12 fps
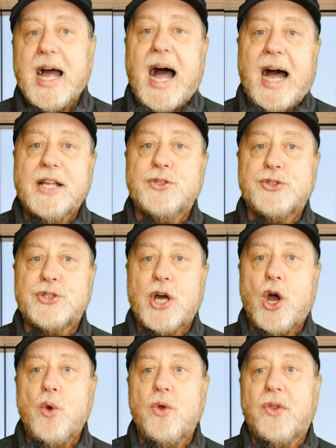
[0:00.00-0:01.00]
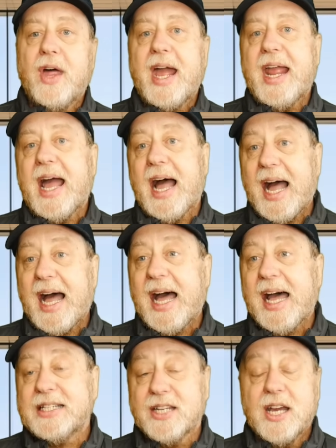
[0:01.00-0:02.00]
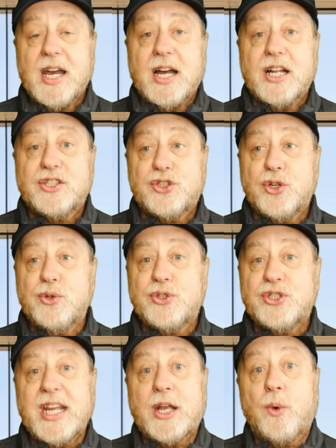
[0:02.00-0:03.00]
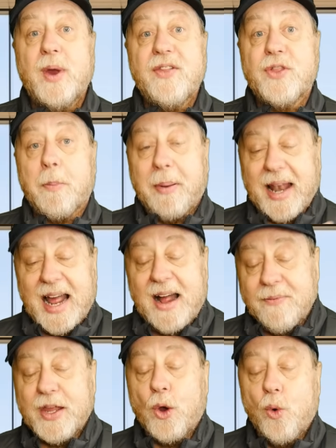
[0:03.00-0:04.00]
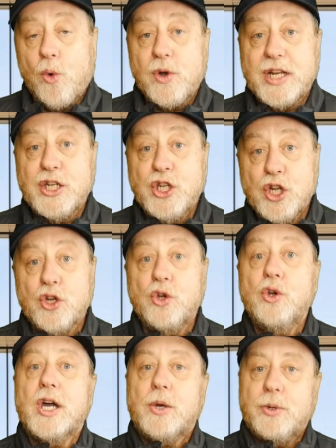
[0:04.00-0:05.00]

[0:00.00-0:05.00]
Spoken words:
and so they had to stick with the plan they already knew,